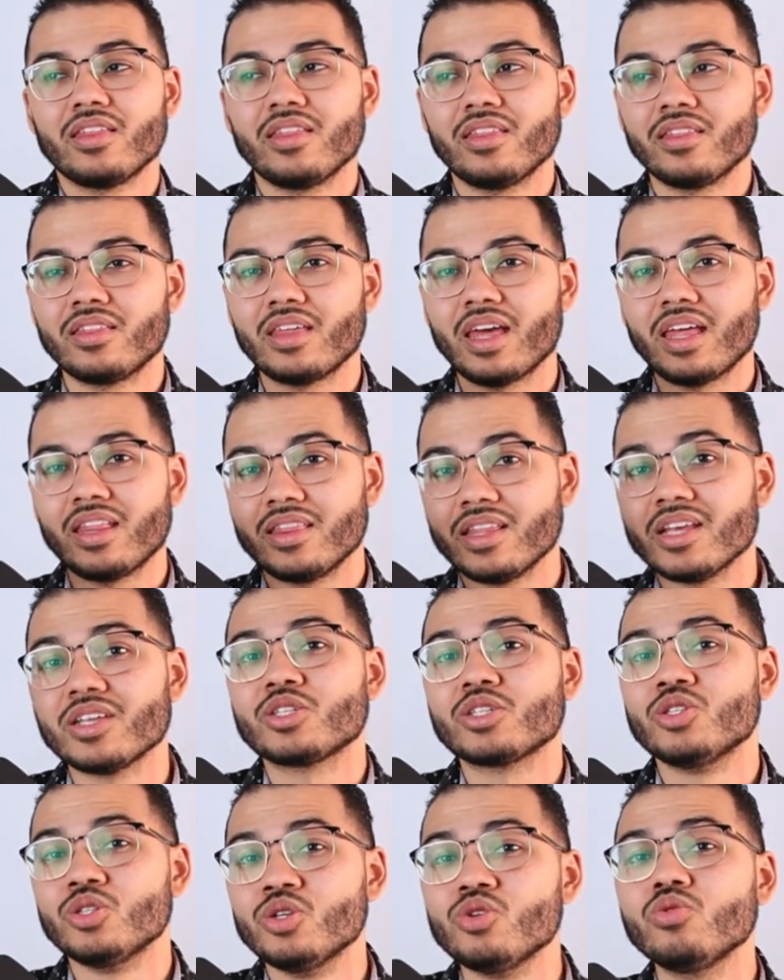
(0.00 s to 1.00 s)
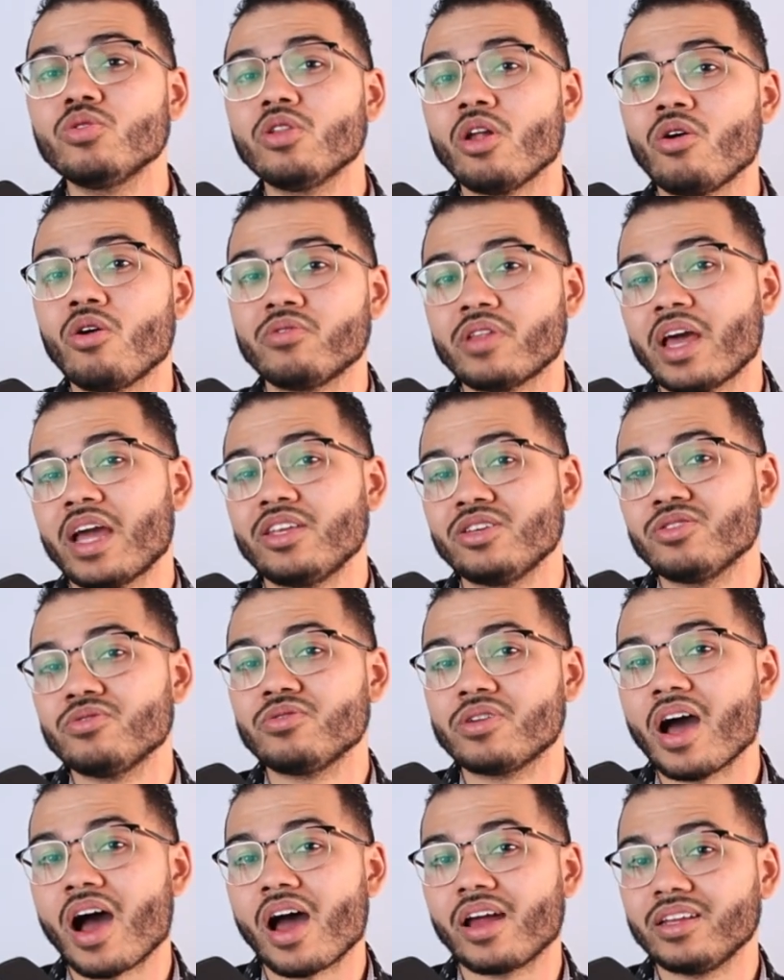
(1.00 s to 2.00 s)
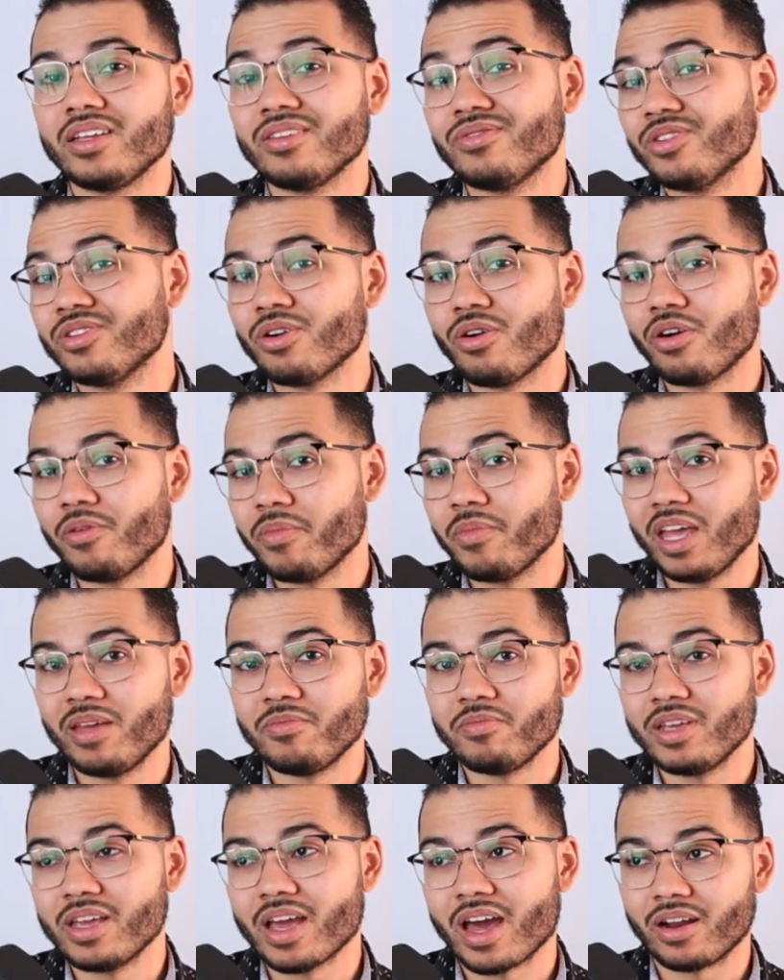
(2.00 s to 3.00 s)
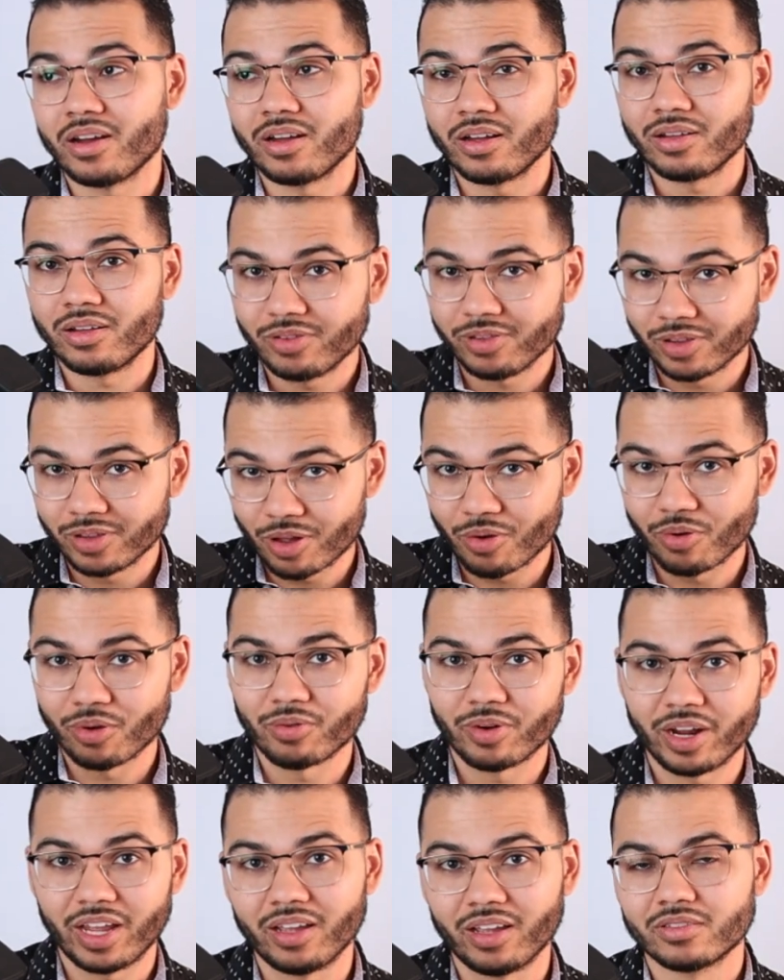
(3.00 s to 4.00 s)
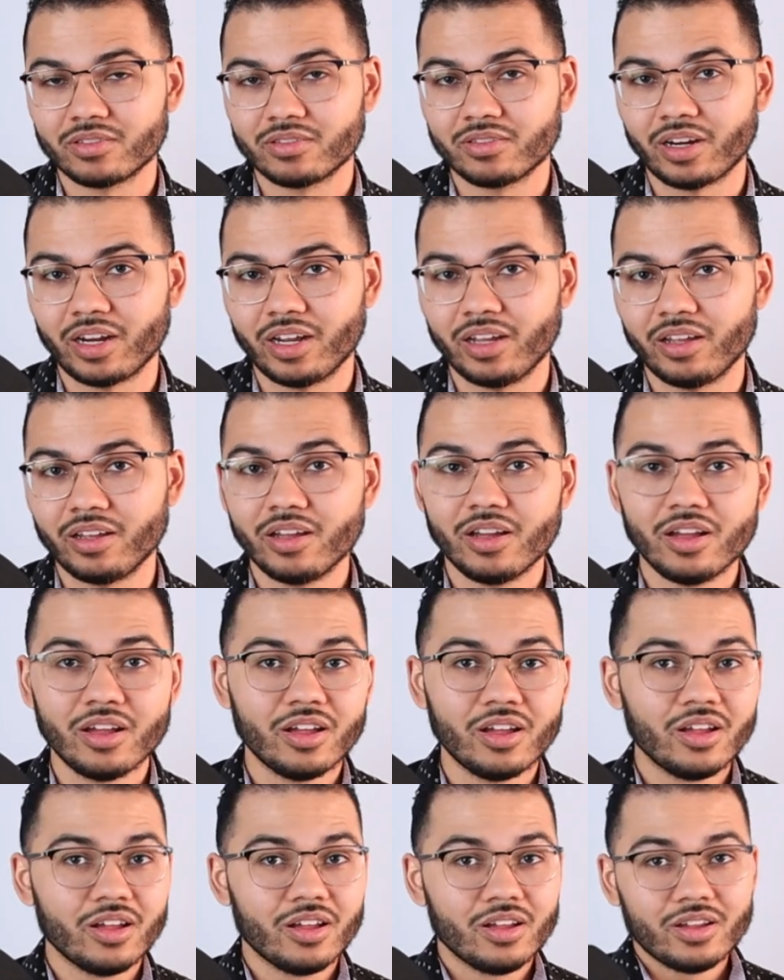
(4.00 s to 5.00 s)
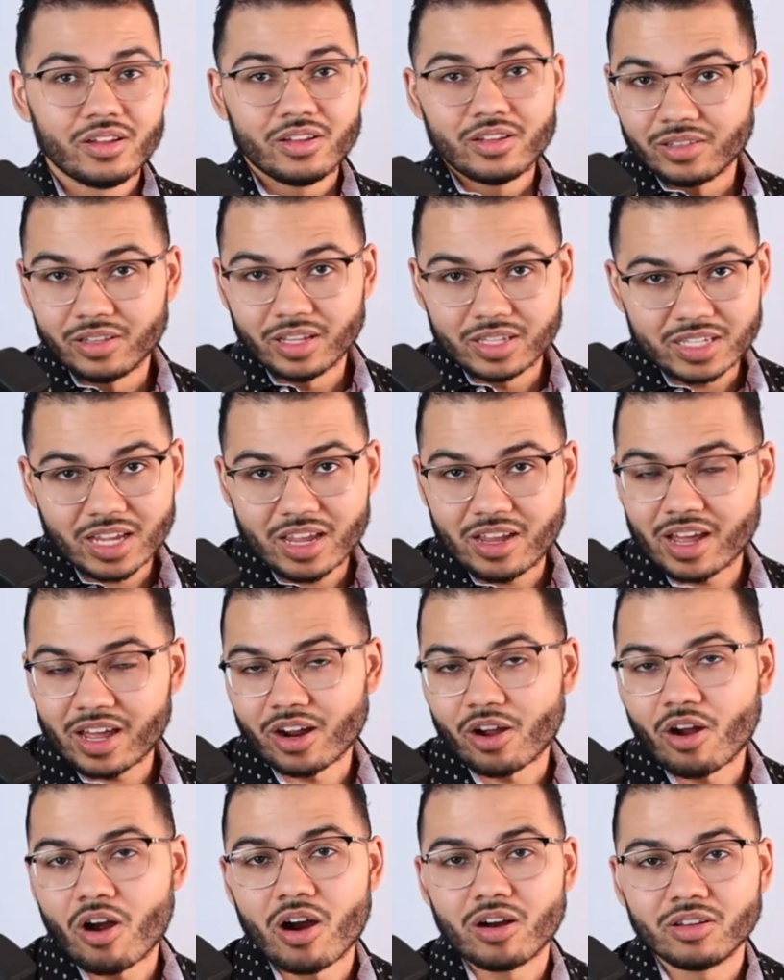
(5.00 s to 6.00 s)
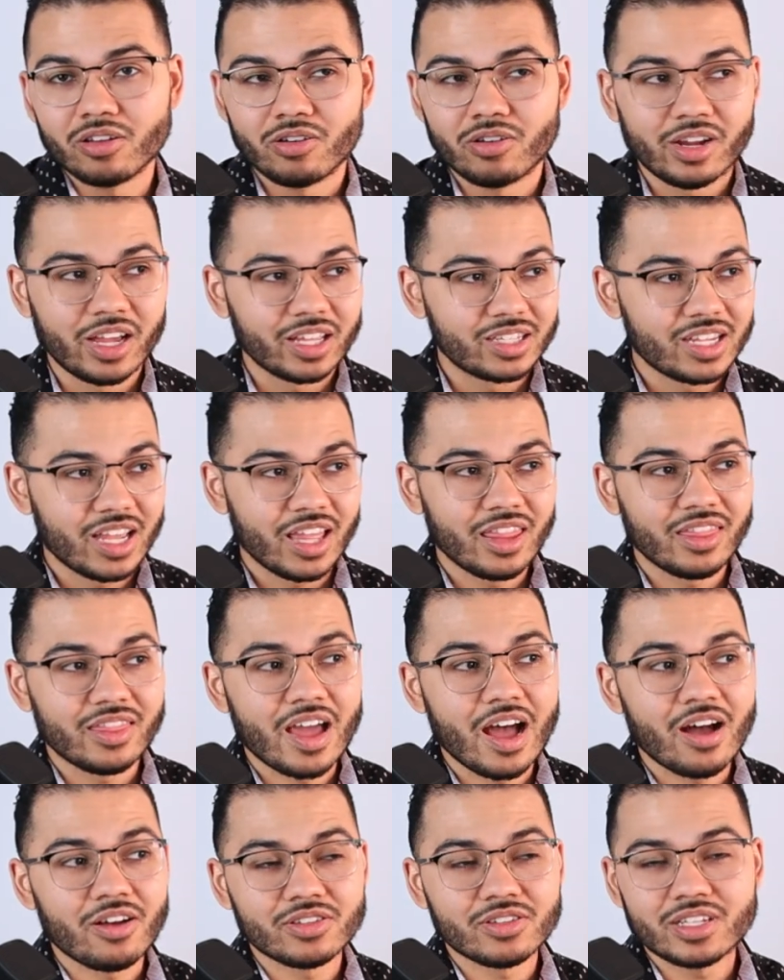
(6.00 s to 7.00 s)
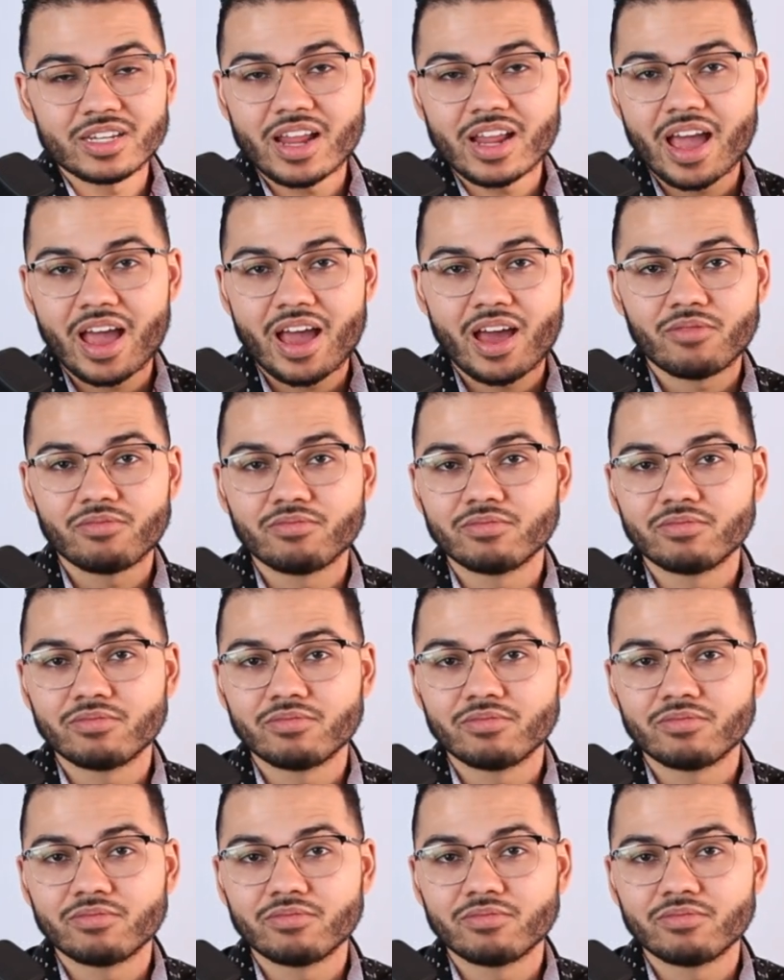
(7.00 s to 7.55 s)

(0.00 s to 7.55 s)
than this new loan that you got, even though it may be at a lower rate, right? Let's say you got a car loan at $10,000 at